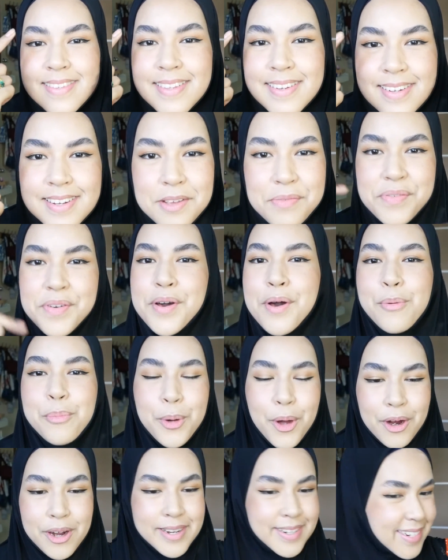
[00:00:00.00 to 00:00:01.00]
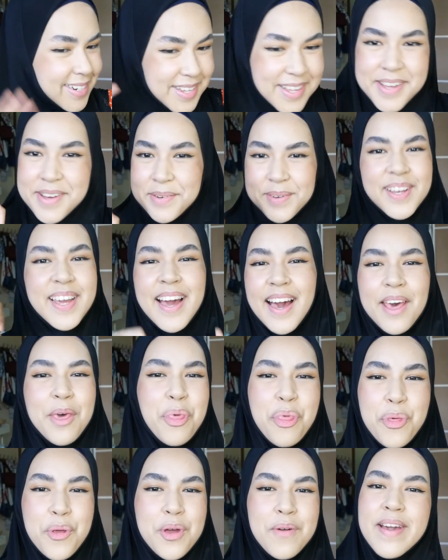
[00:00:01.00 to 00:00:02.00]
the difficult part. We got
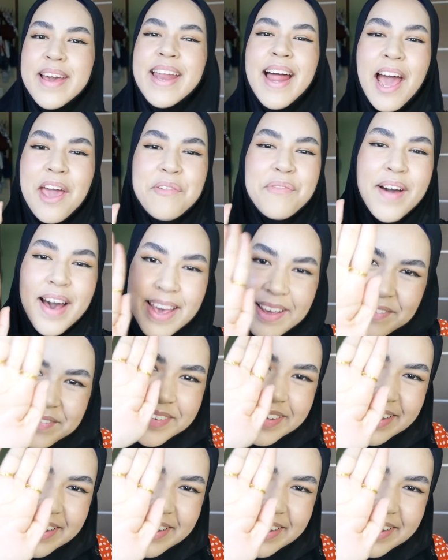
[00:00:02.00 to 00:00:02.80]
through it. High five.